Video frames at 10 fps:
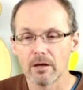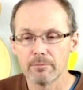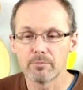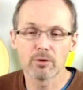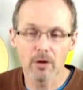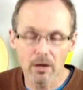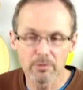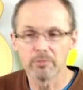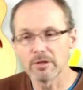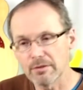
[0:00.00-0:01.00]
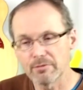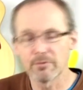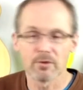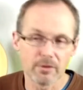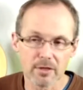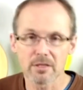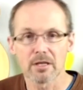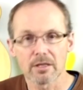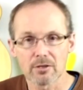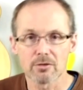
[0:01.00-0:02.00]
Probably for this
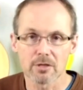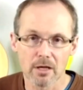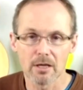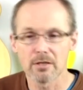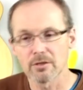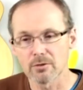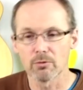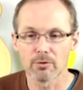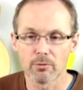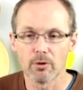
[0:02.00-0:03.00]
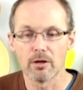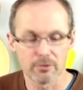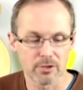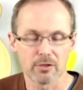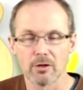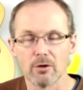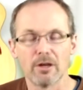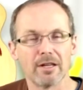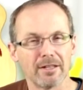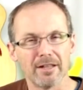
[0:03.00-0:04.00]
exercise it's worthwhile just to go
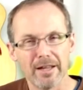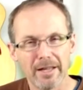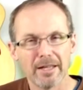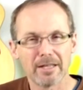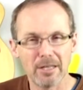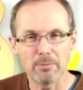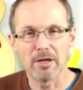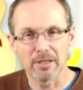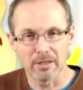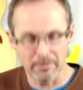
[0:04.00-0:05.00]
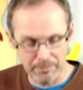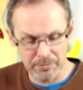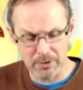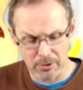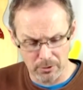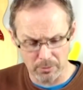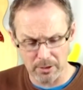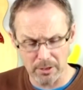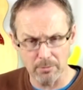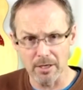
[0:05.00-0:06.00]
ahead and keep making
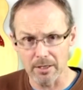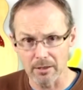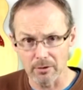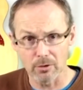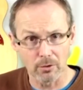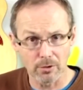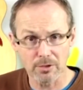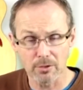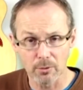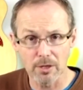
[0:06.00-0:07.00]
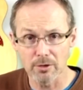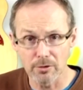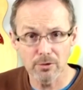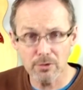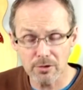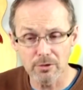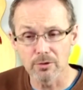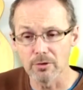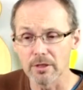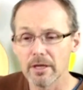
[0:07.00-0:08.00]
keep making the chords the way you're used to
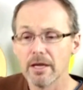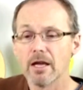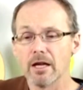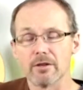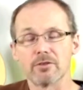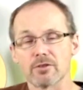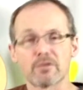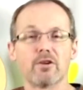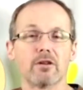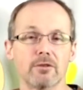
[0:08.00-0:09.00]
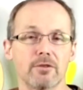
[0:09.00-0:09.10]
doing, and then just follow the